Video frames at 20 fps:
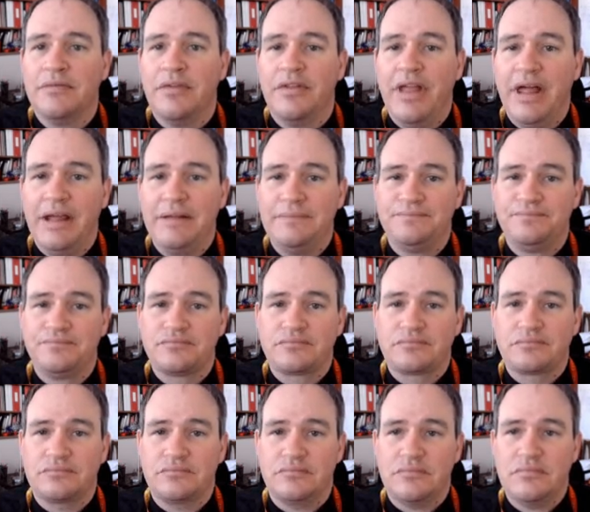Then,
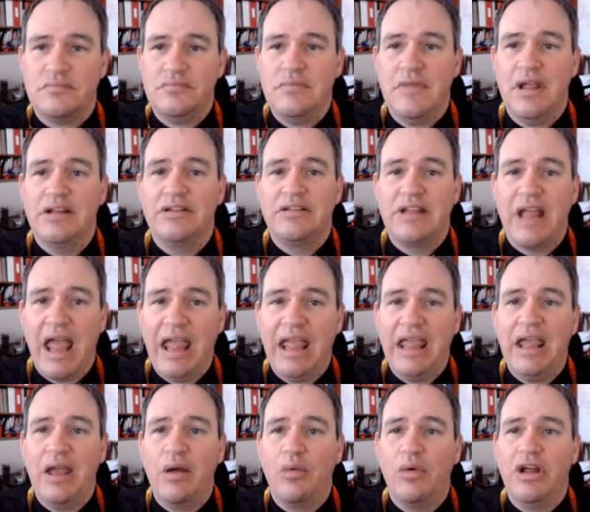
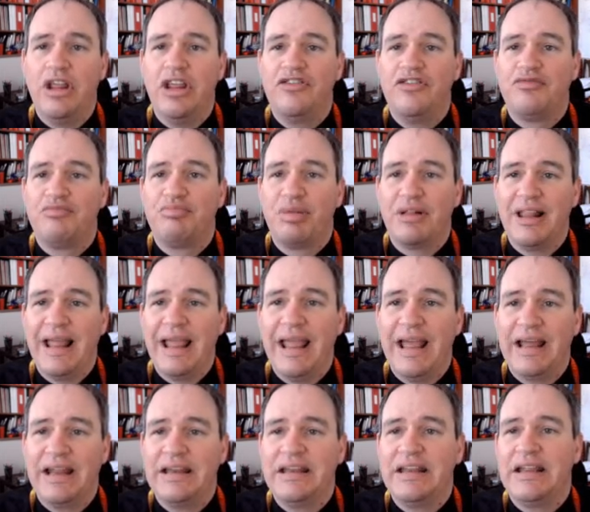taking what you've
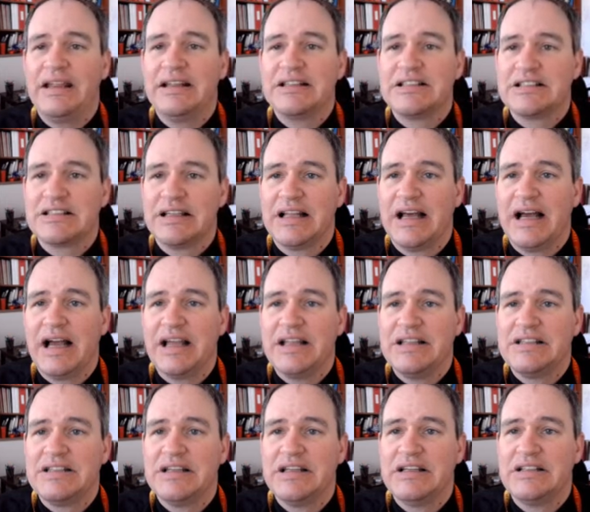planned in
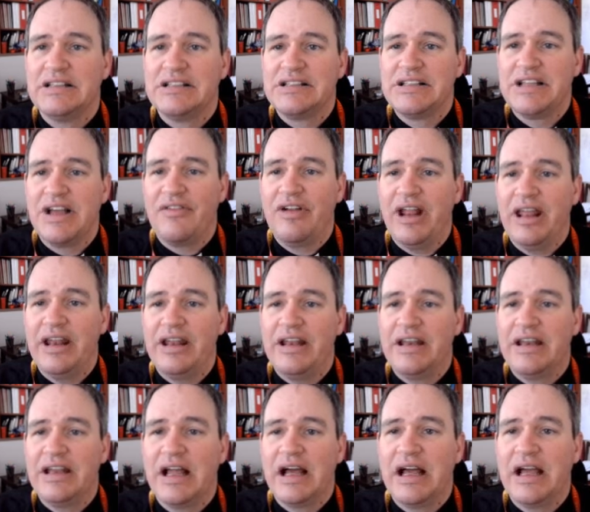slides 7, 8,
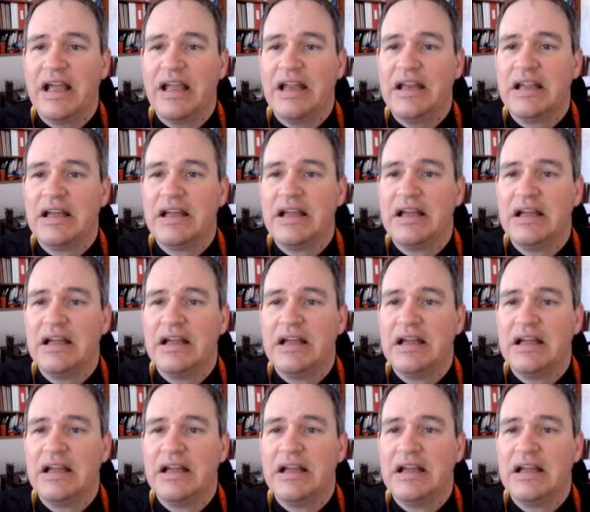and 9,